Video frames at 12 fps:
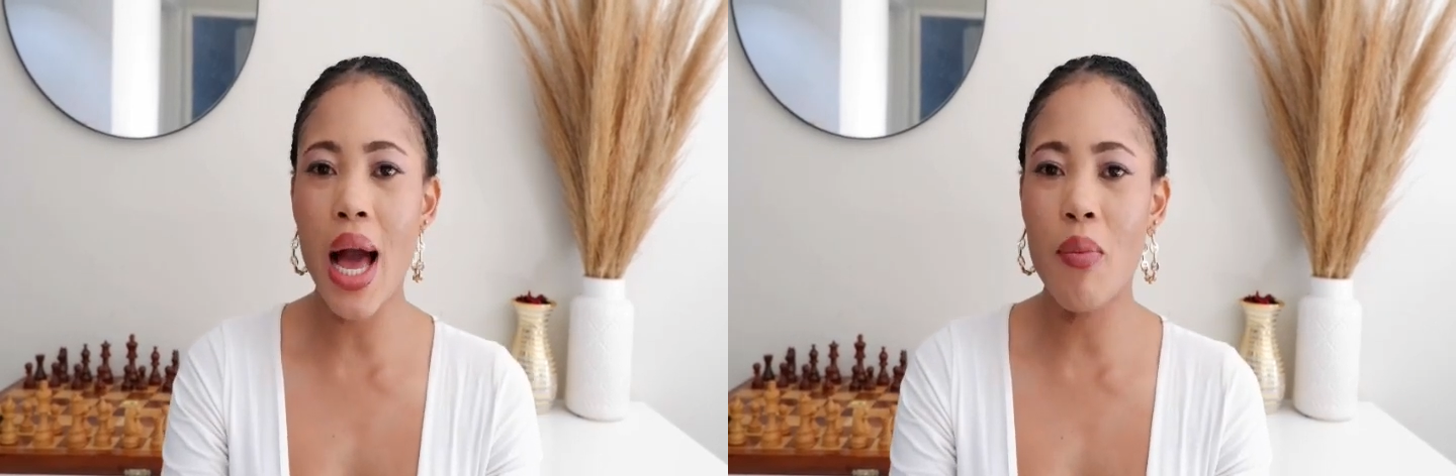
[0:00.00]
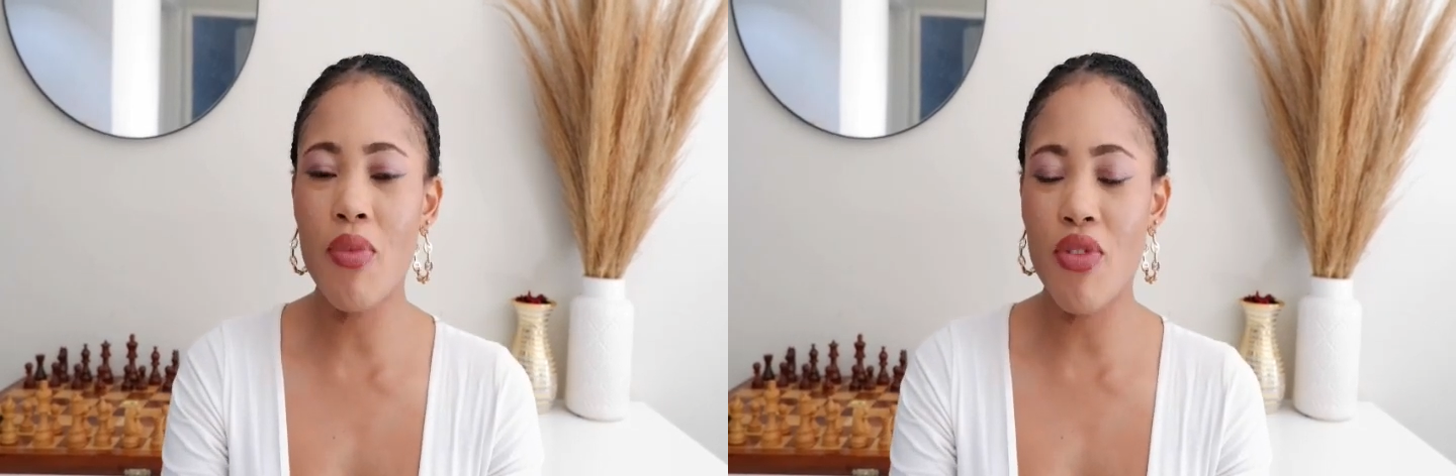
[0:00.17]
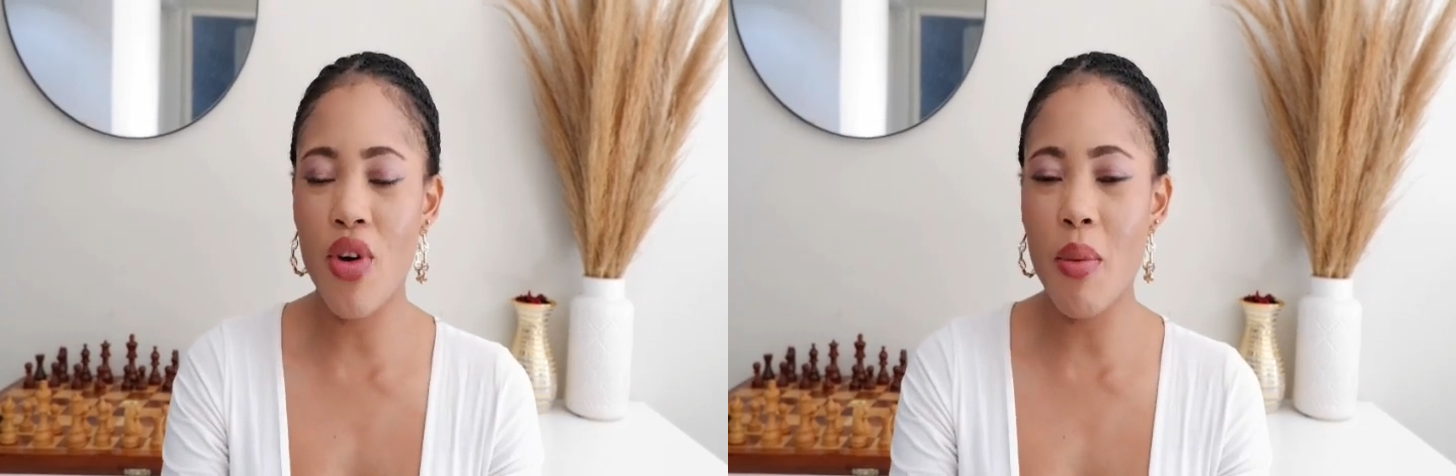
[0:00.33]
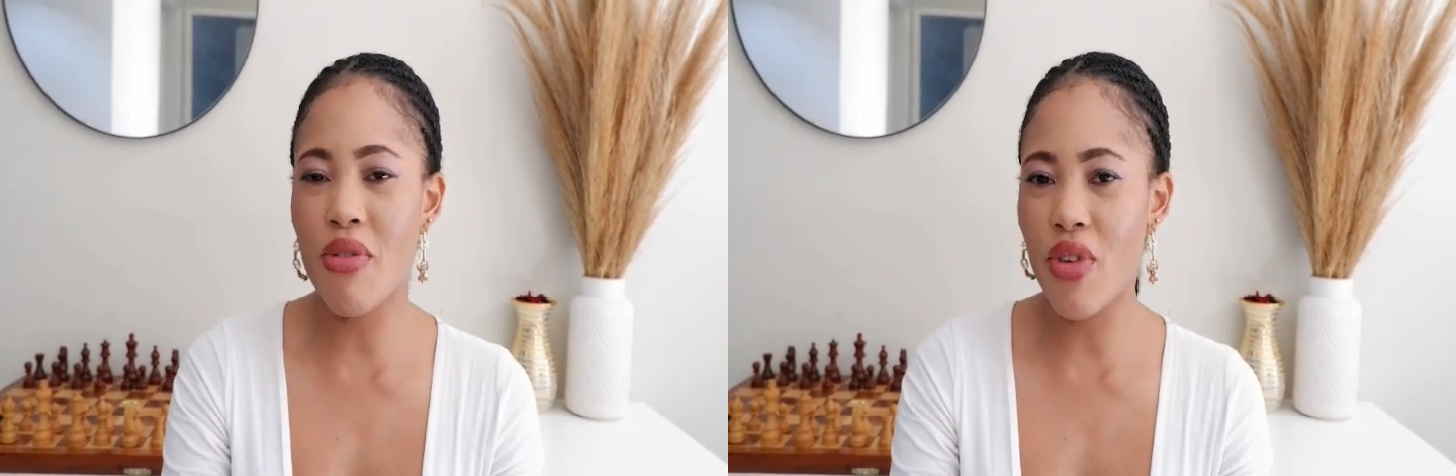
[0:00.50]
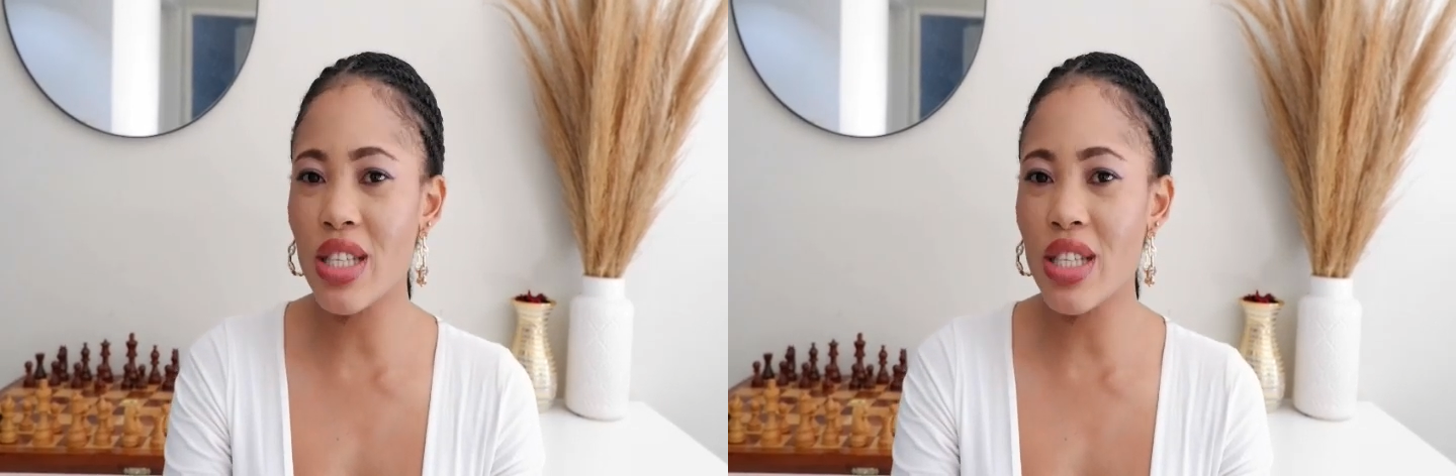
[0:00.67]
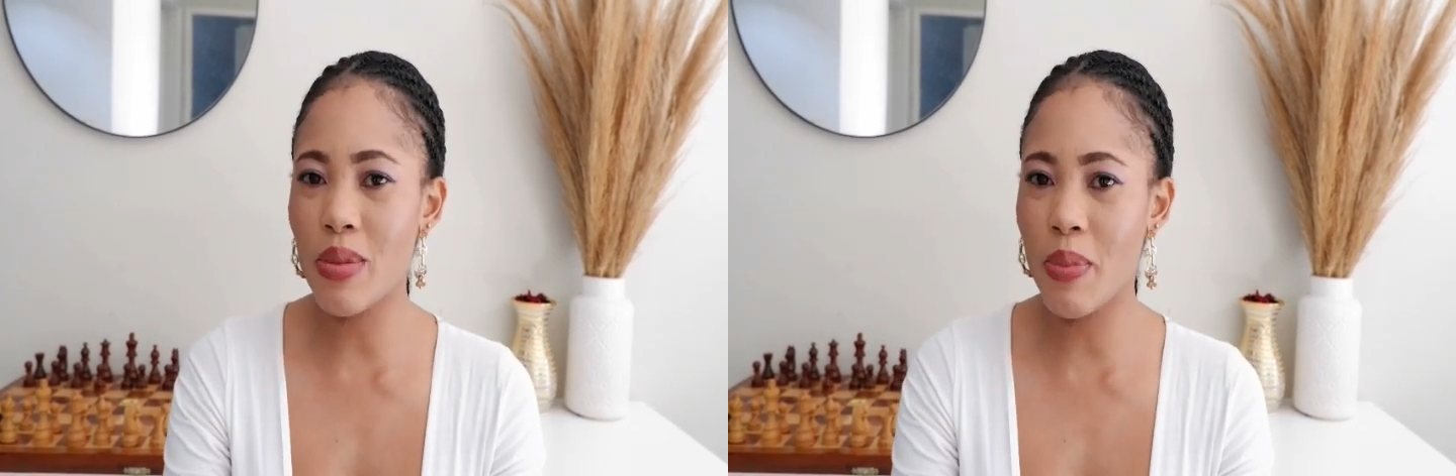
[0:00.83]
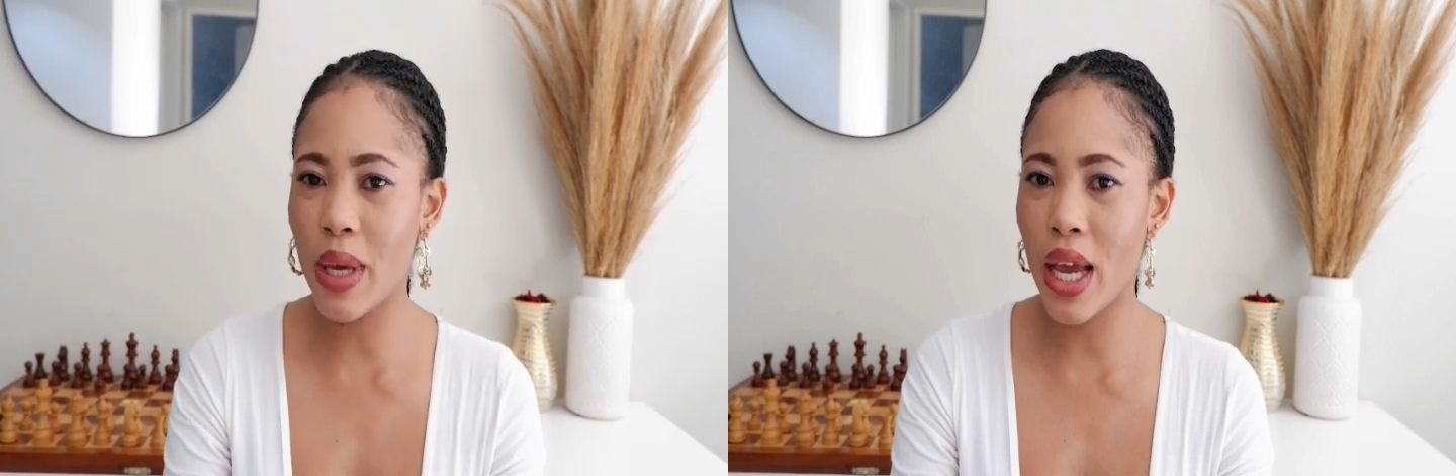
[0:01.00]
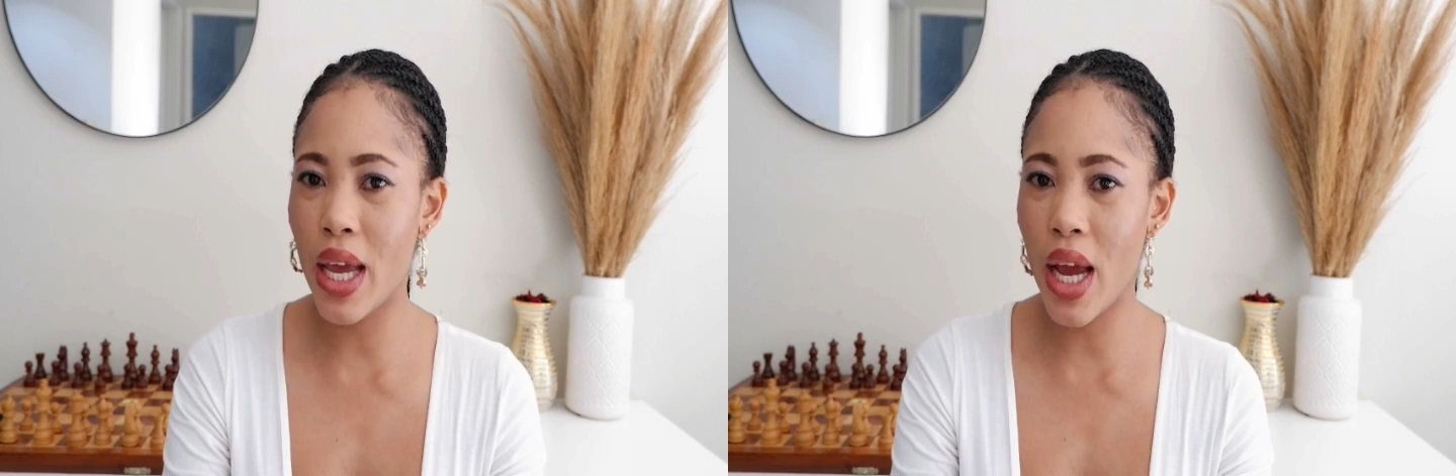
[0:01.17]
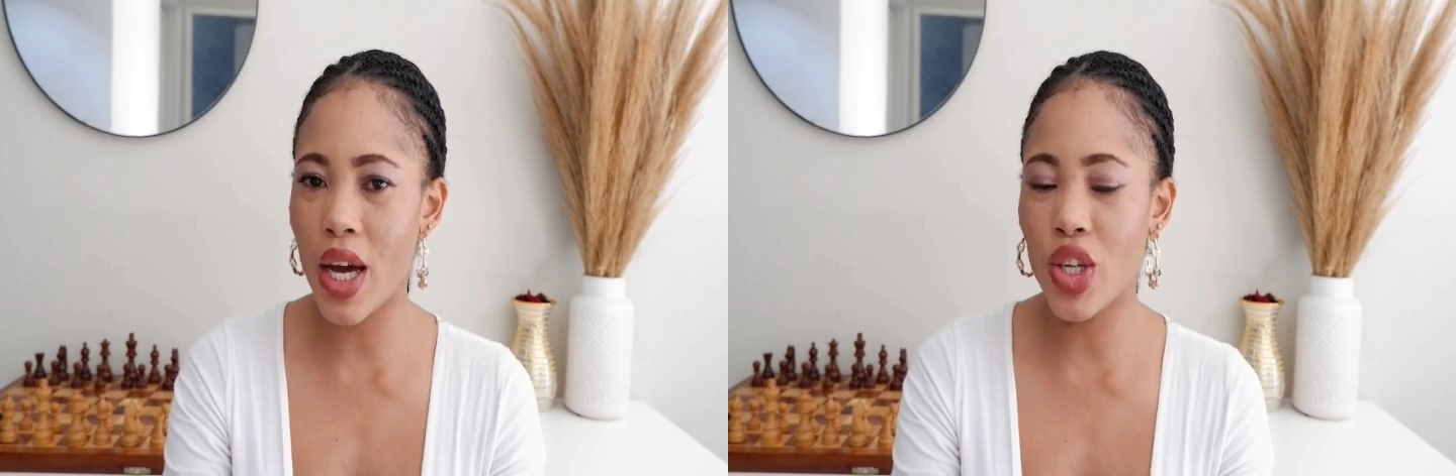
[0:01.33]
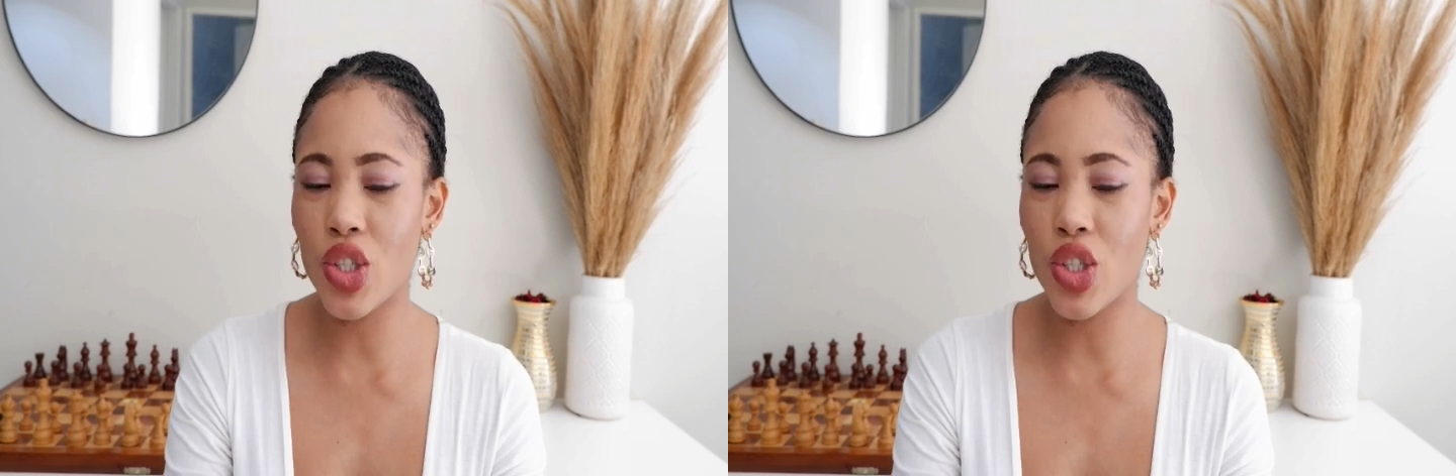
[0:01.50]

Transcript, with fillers: I'm from a French-speaking